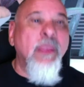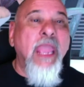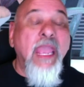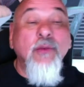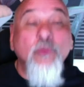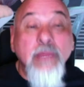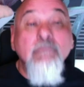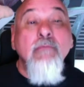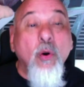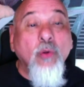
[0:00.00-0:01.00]
and
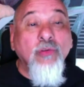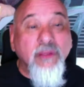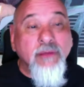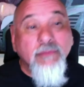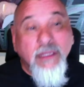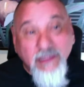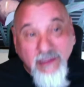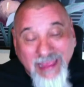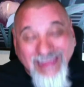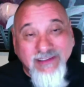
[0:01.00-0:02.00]
remold them in the
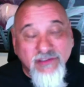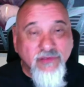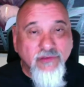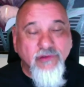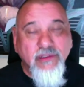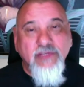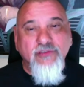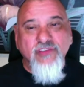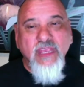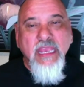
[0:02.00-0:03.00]
likeness of their leaders.